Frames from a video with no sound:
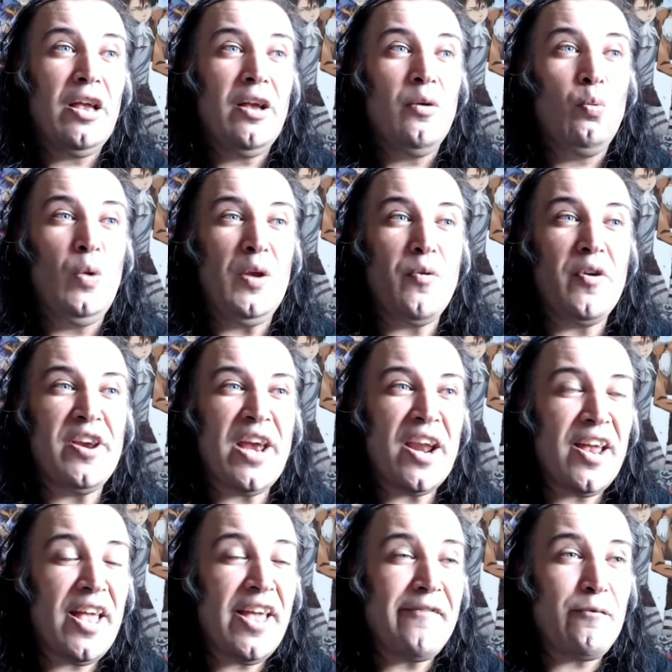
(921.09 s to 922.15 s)
We'd regret
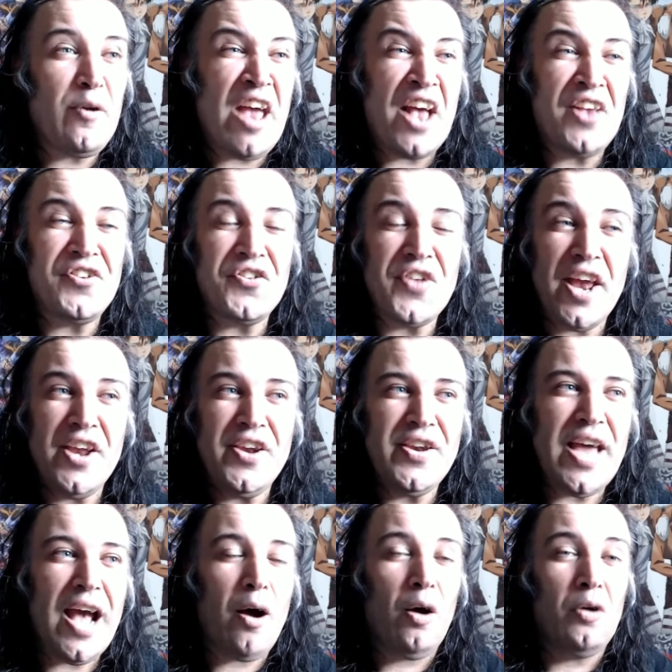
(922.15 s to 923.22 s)
it if we hesitated
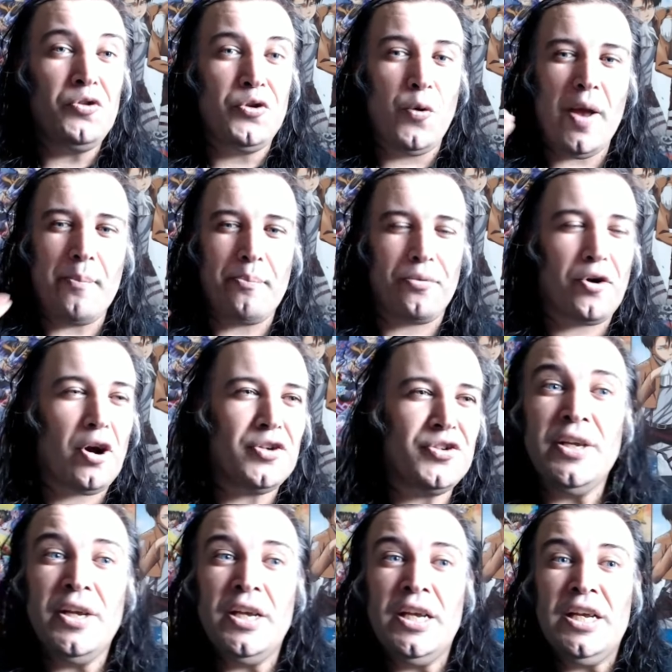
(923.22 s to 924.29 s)
now. Do it, Brook.
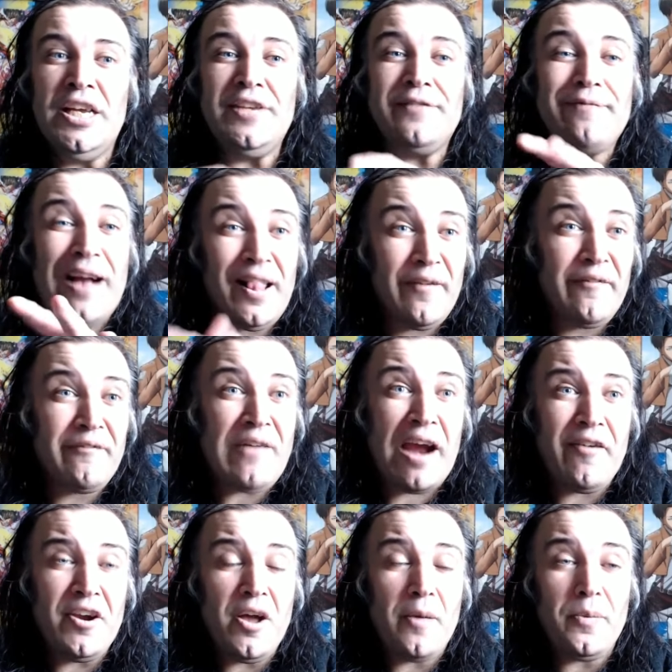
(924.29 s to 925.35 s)
So he's
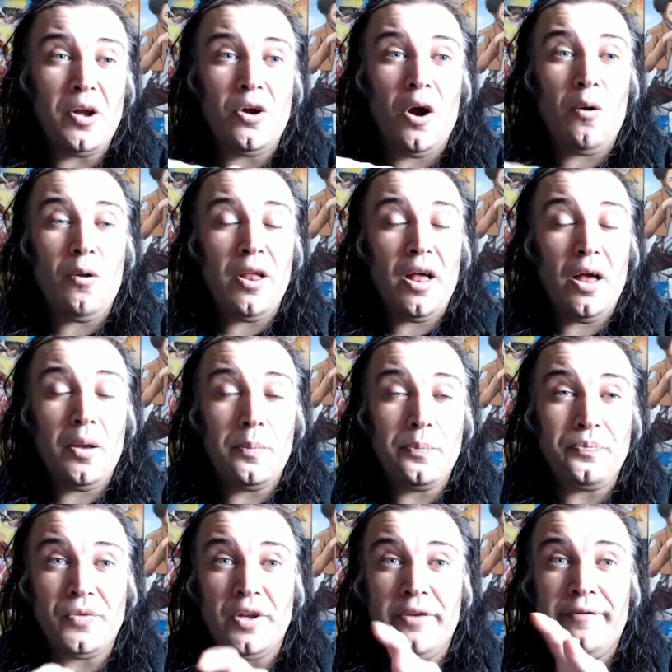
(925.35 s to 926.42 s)
firing up the cola
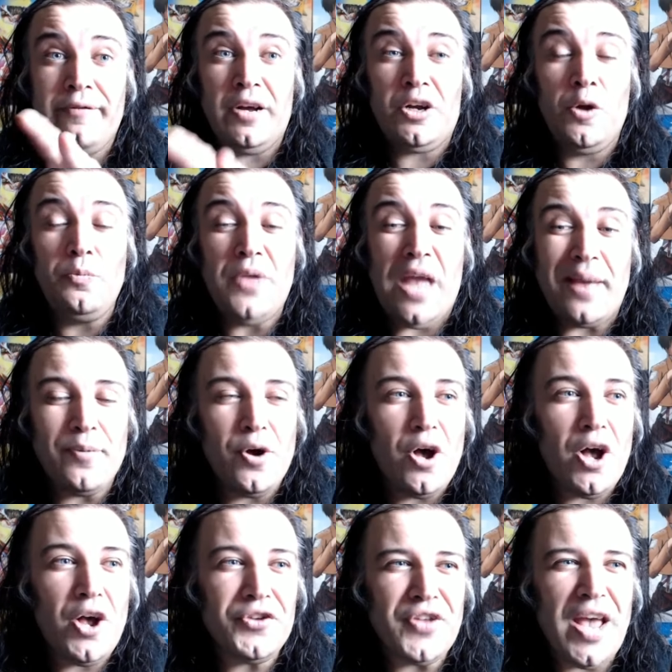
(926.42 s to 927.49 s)
for a coup de
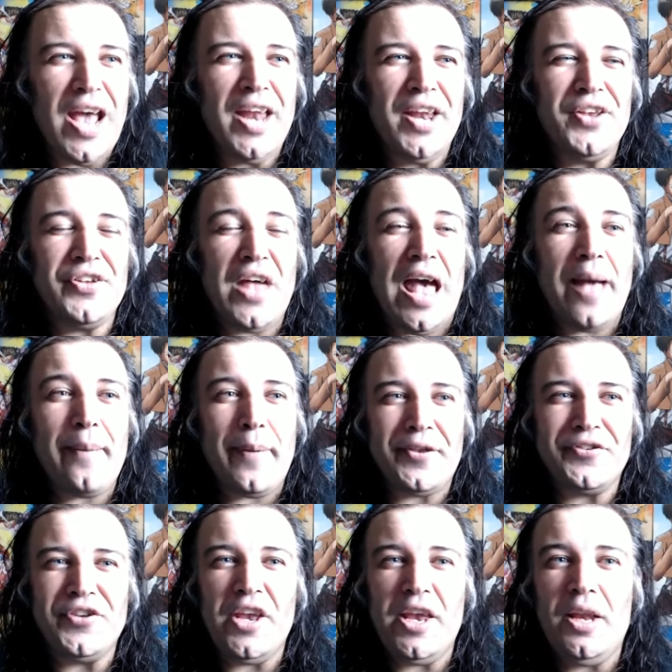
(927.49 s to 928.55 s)
burst, and it's an epic
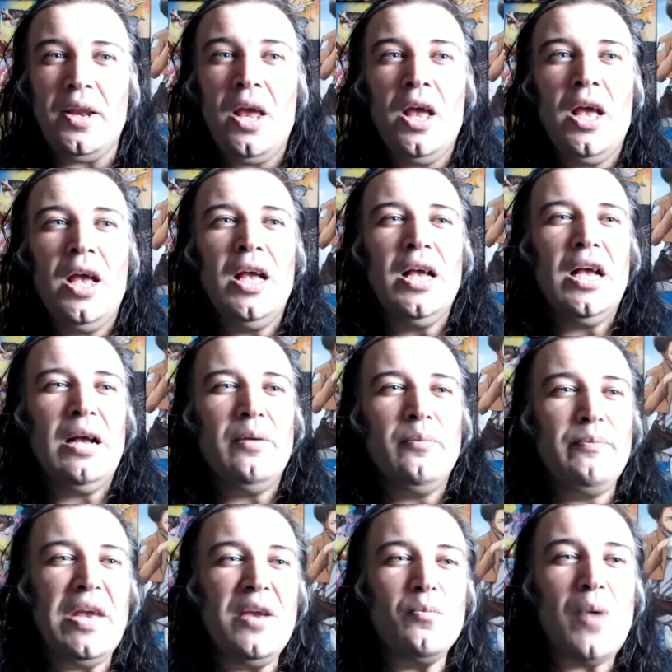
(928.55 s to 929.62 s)
scene.
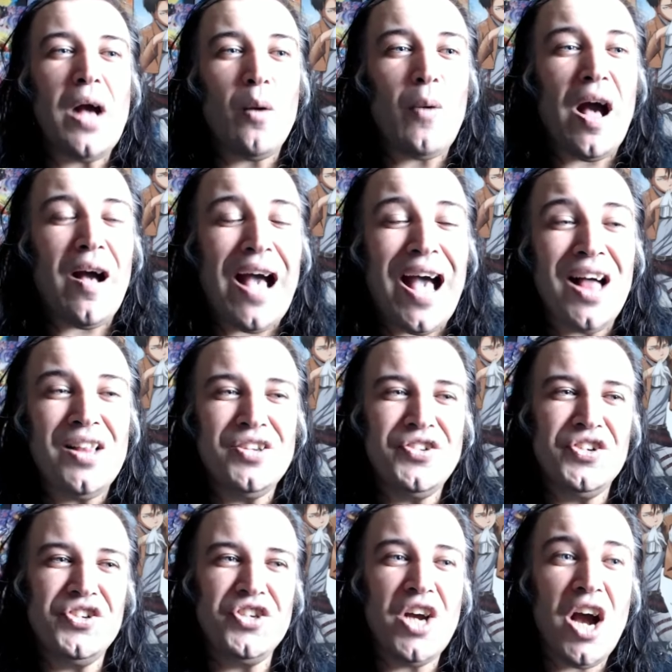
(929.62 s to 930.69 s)
Meanwhile, while Atlas
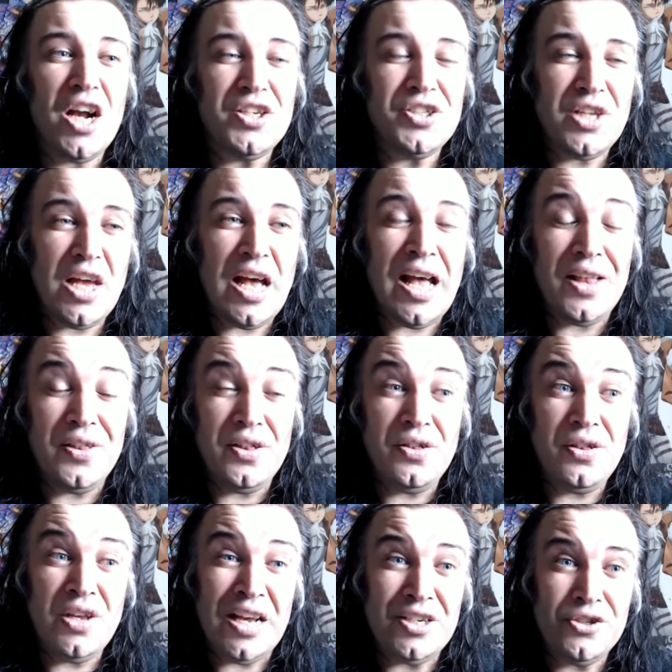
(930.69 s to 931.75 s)
is charged at
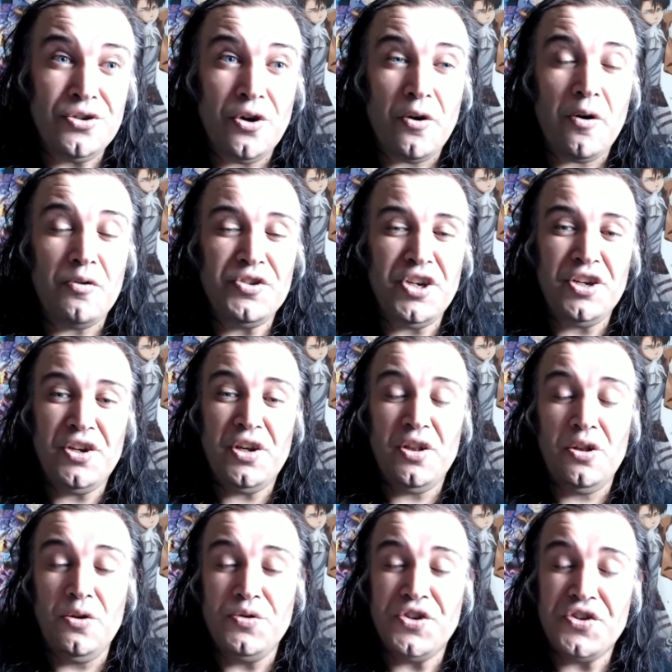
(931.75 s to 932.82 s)
Nusjuro, she
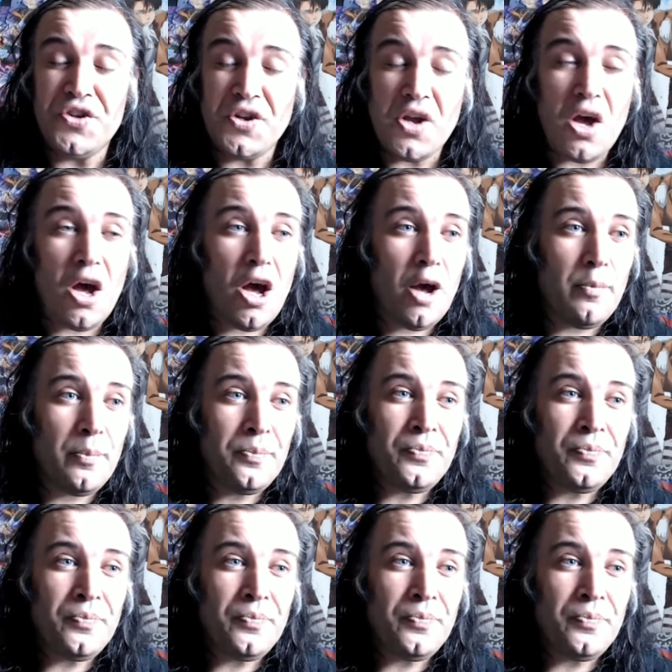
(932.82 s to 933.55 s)
loses an arm